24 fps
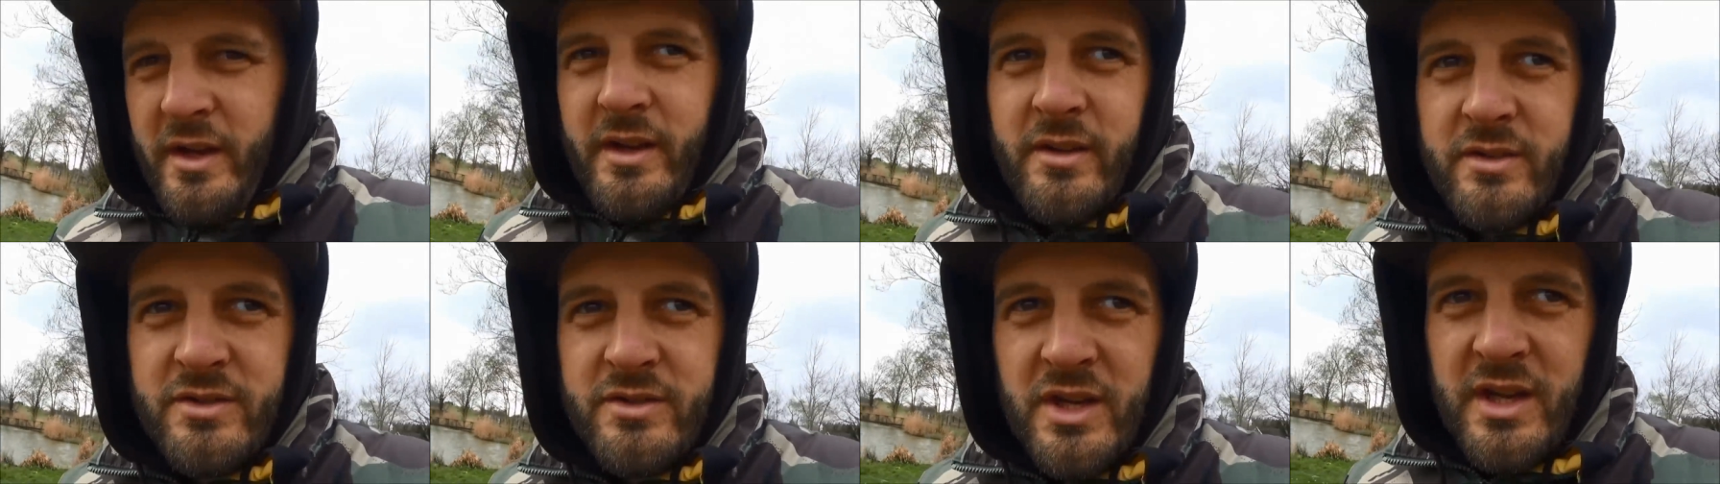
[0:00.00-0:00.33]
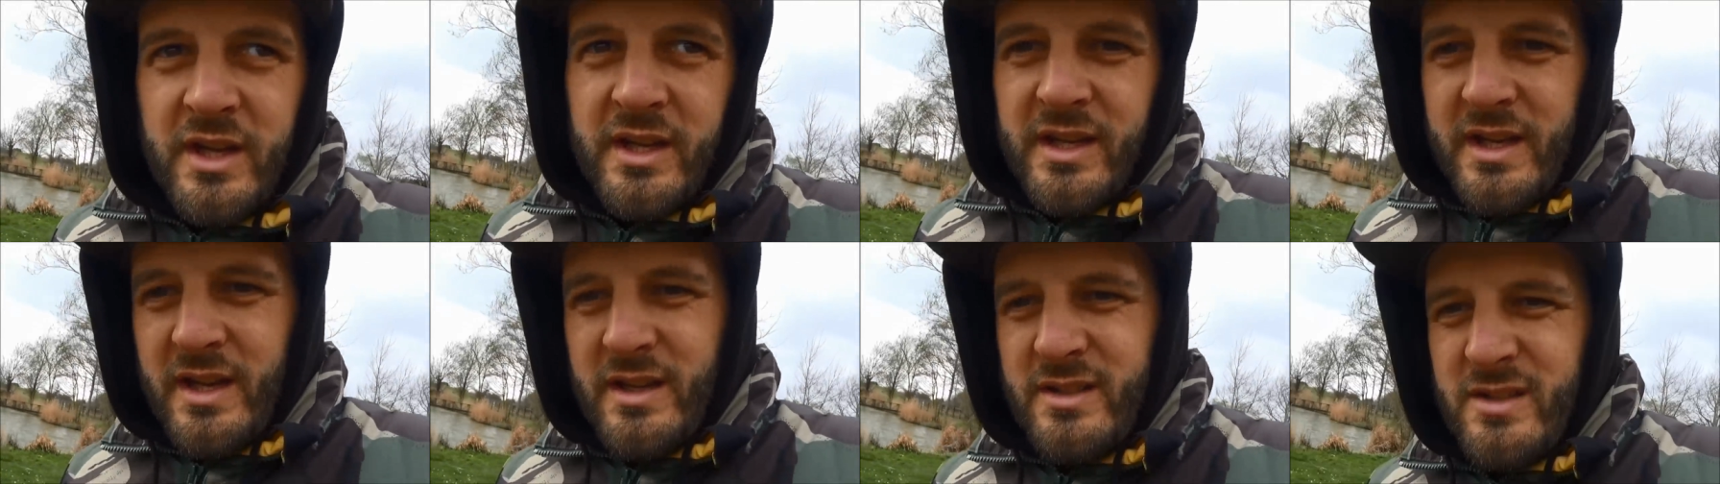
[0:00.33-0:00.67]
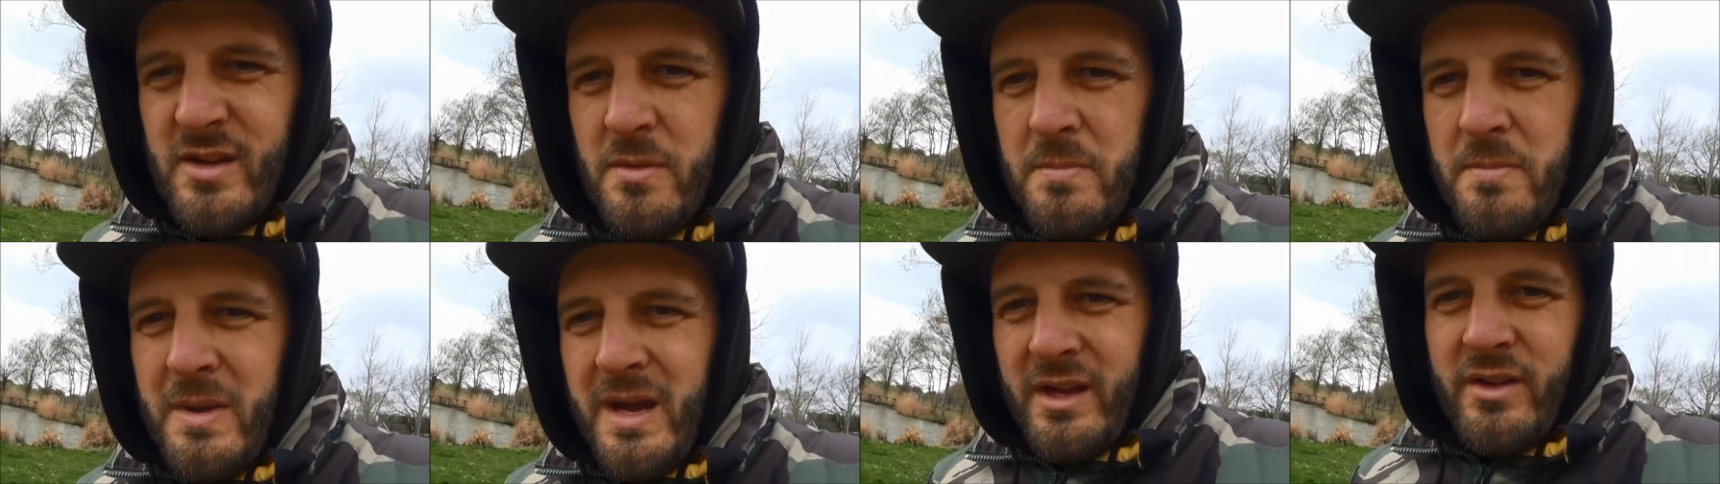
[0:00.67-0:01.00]
like I say, get
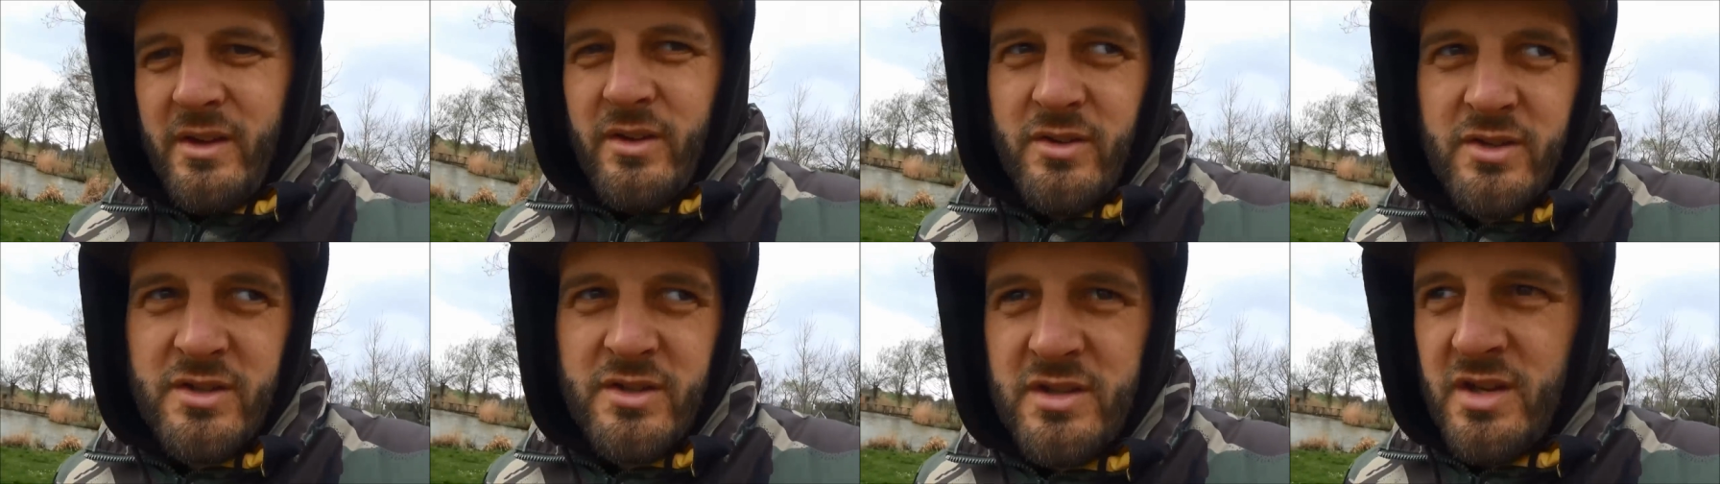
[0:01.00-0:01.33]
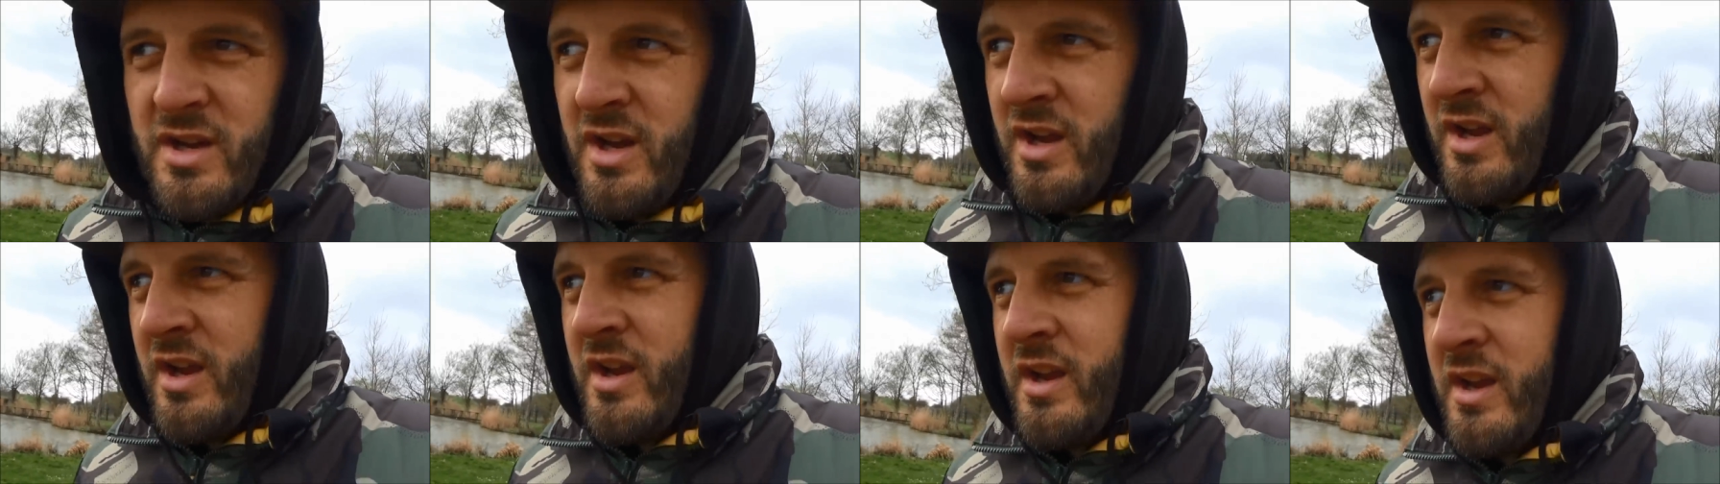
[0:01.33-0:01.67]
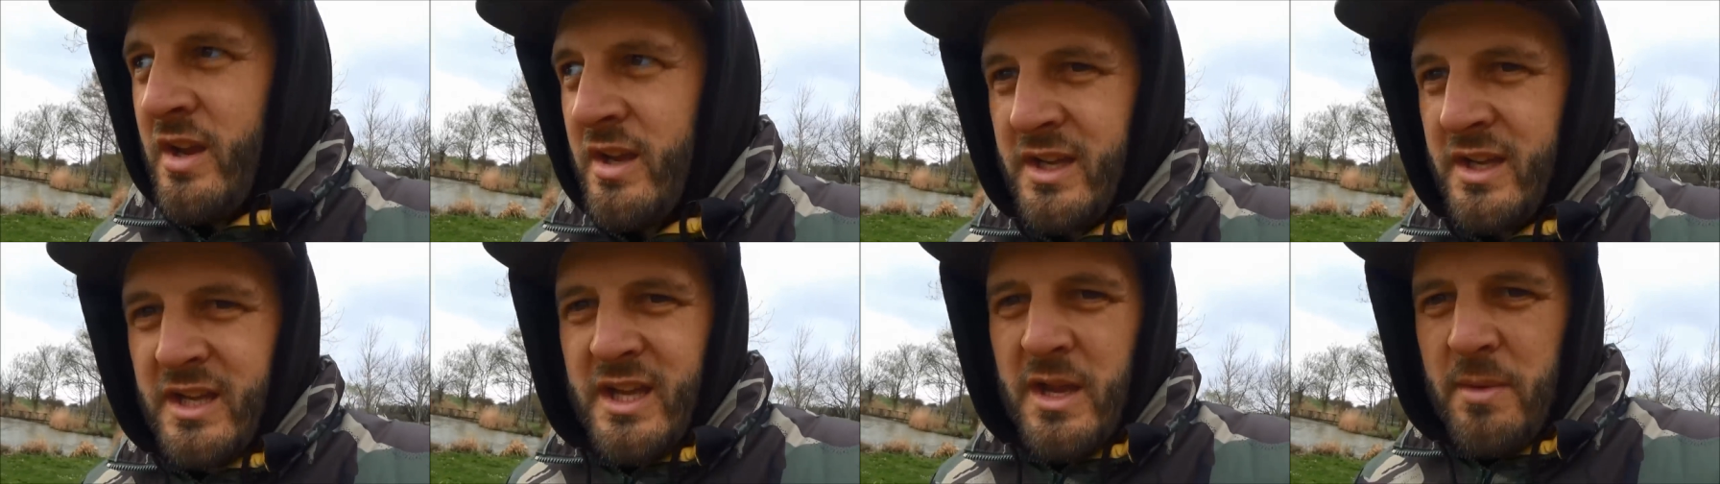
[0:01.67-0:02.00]
some maggots,
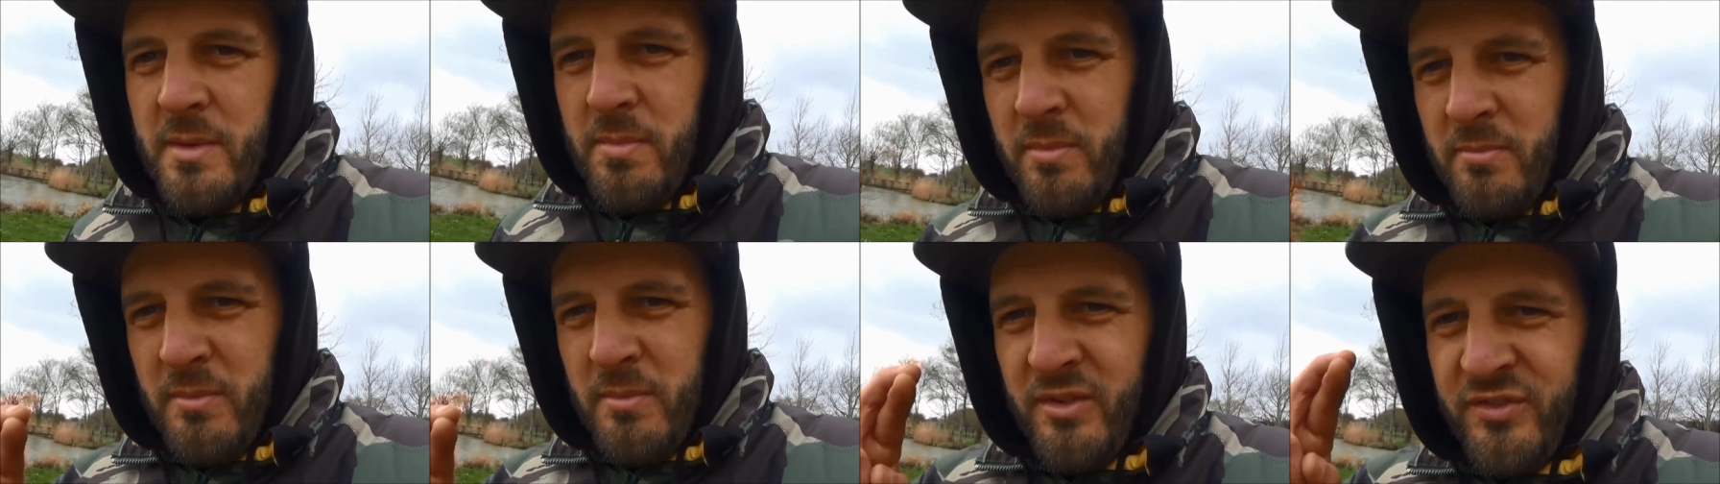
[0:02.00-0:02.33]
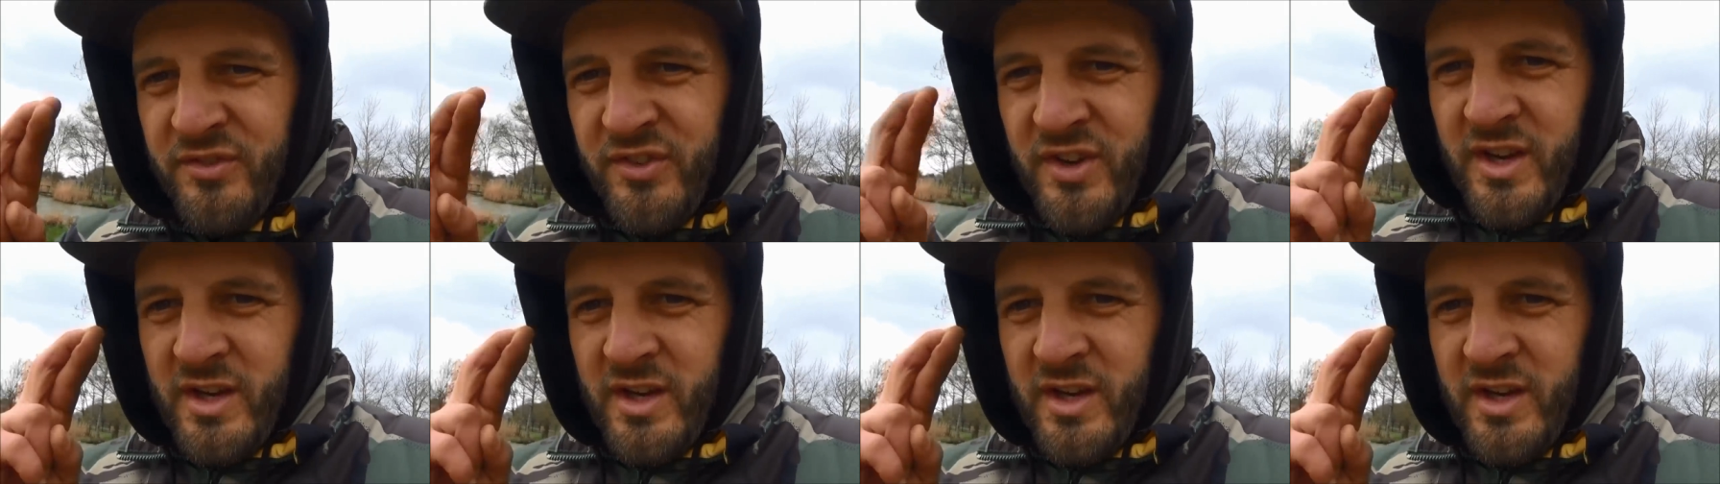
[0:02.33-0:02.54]
keep my